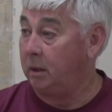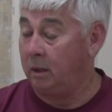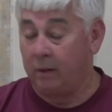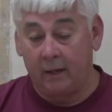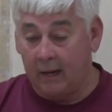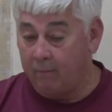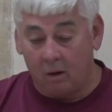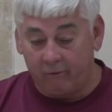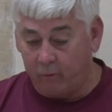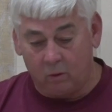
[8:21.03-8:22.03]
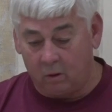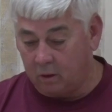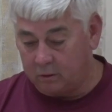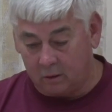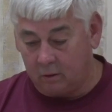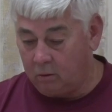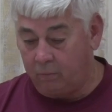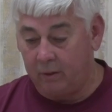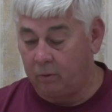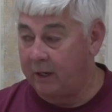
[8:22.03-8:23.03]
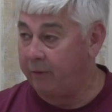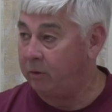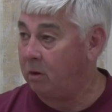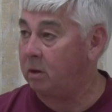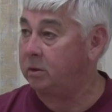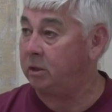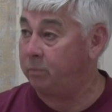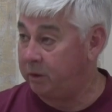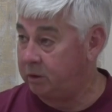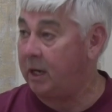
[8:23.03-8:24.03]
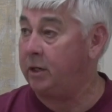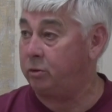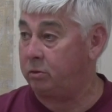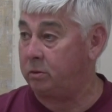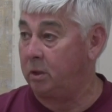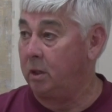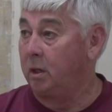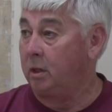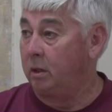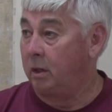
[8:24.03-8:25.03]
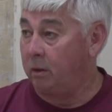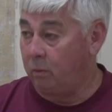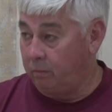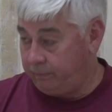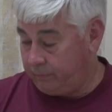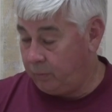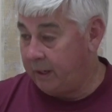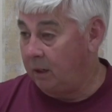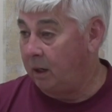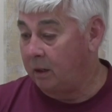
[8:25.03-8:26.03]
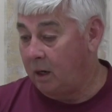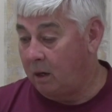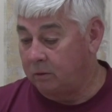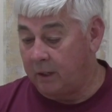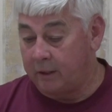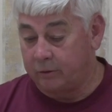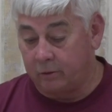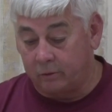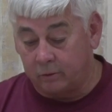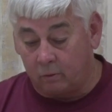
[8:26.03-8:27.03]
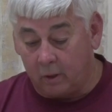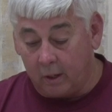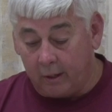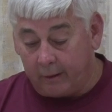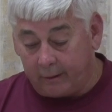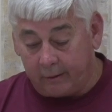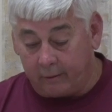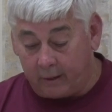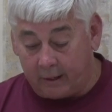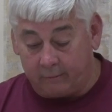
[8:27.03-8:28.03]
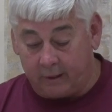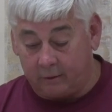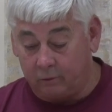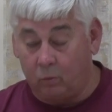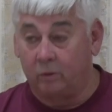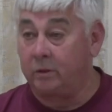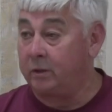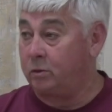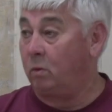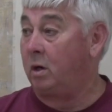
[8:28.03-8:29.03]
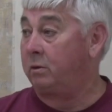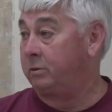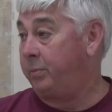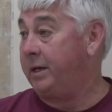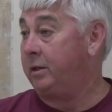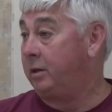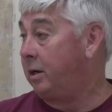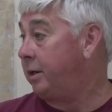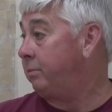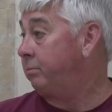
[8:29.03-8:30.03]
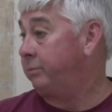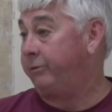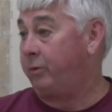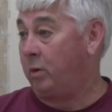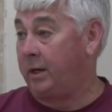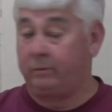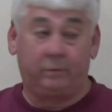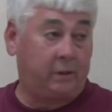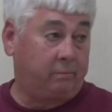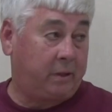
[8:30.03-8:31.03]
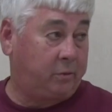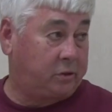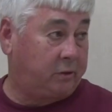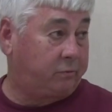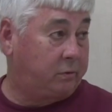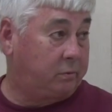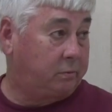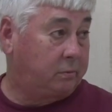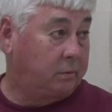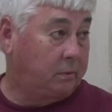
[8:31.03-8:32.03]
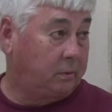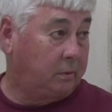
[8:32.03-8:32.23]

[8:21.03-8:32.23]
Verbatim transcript: You know, and I'm all for yard sales, people have the yard sale, but it's dangerous. Yeah, we had a lot of calls last year, so, you know, I, I just want to get your all's opinion on it before I get. Mayor, are you talking about Ramey?